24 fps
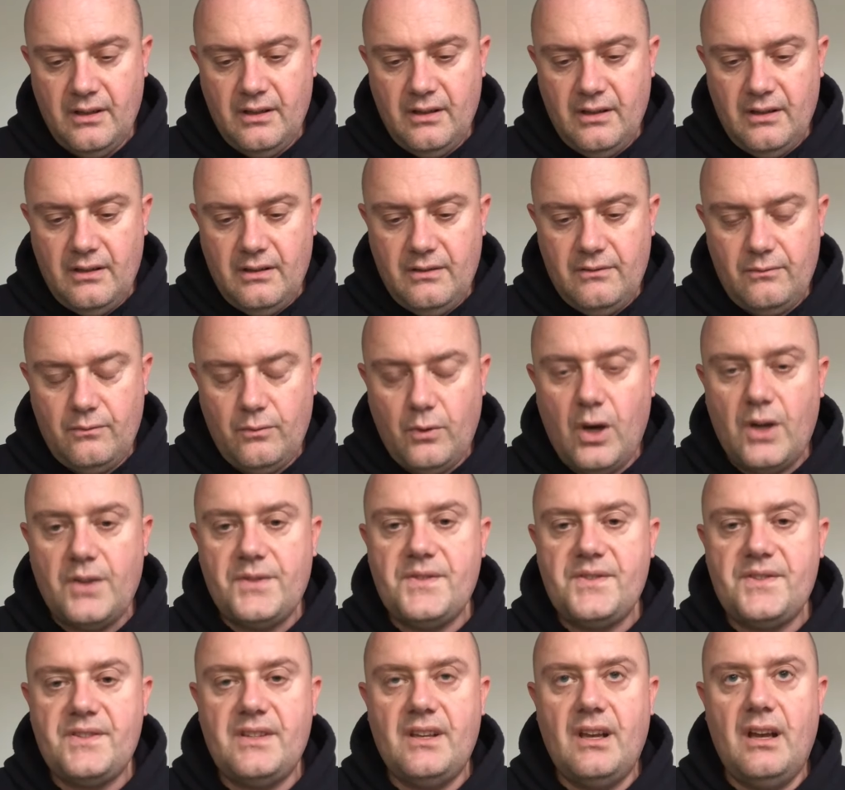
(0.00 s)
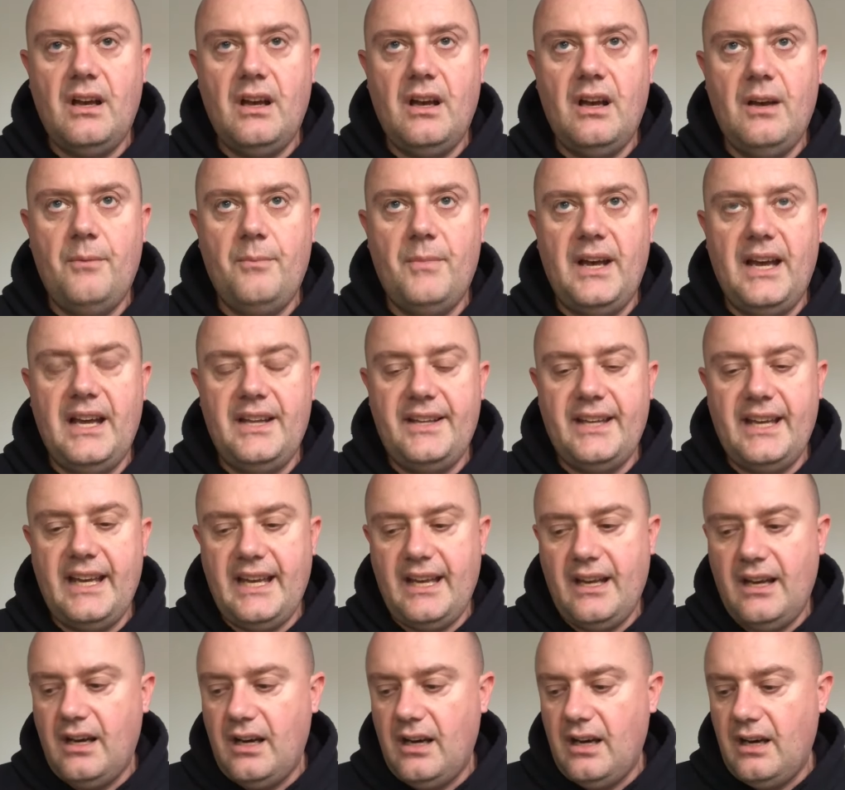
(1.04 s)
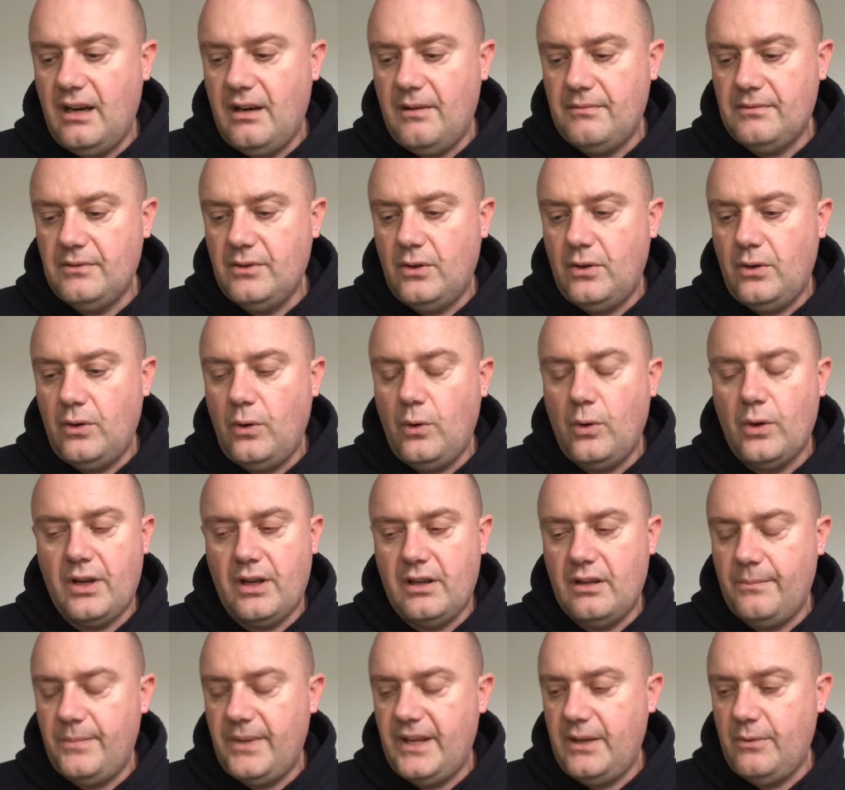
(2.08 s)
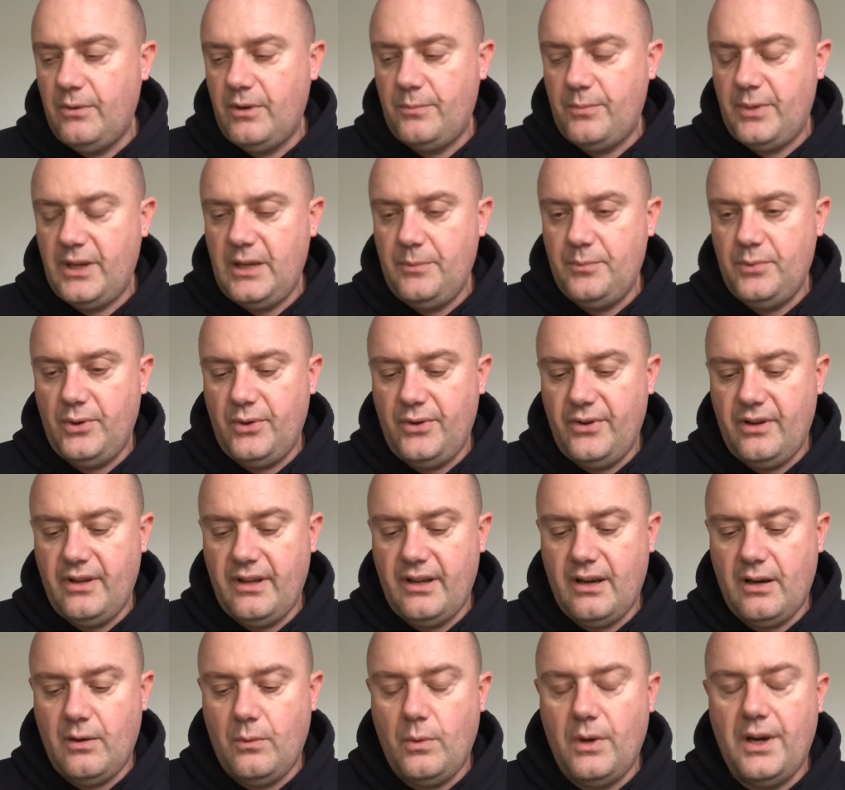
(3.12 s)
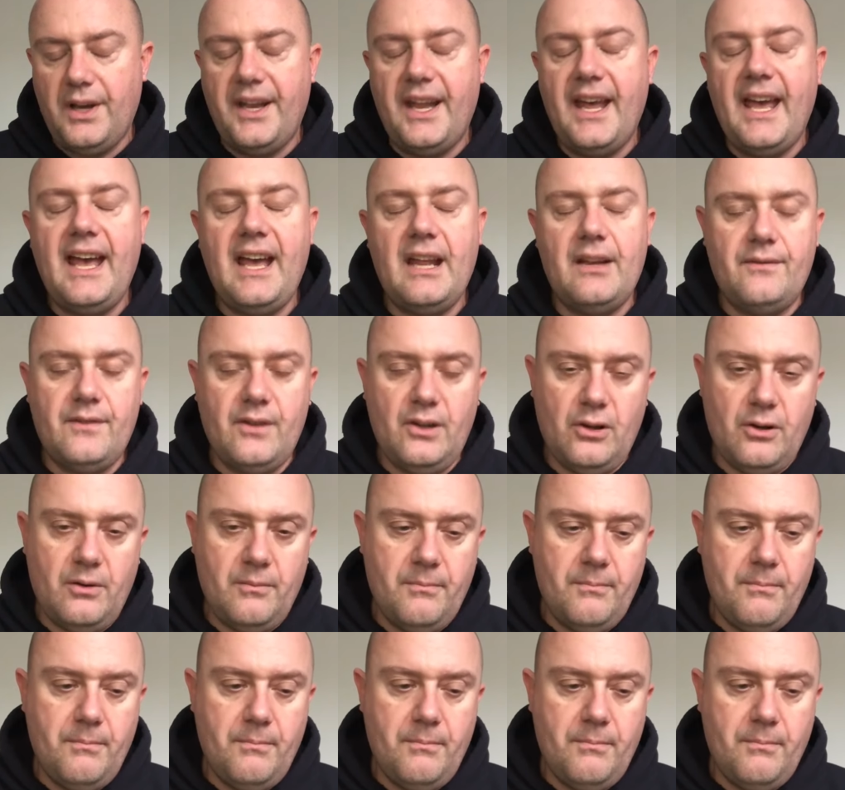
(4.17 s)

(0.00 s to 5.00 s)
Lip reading: rods, and they are all going to be with people that are one hell of a lot